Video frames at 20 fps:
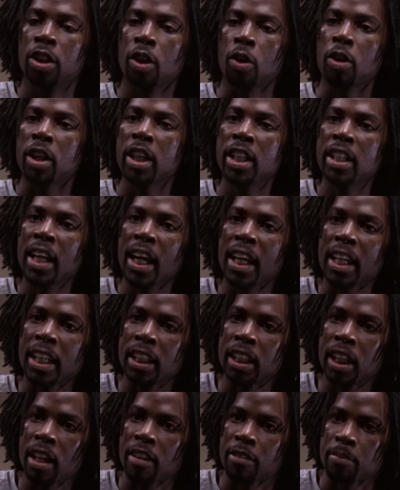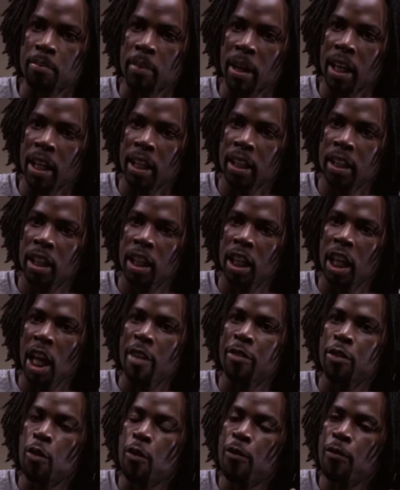capture that prison vibe
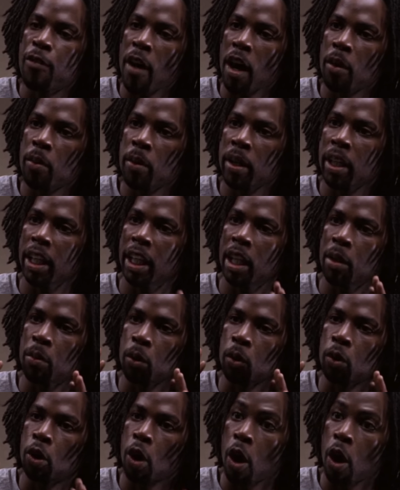well. I've never been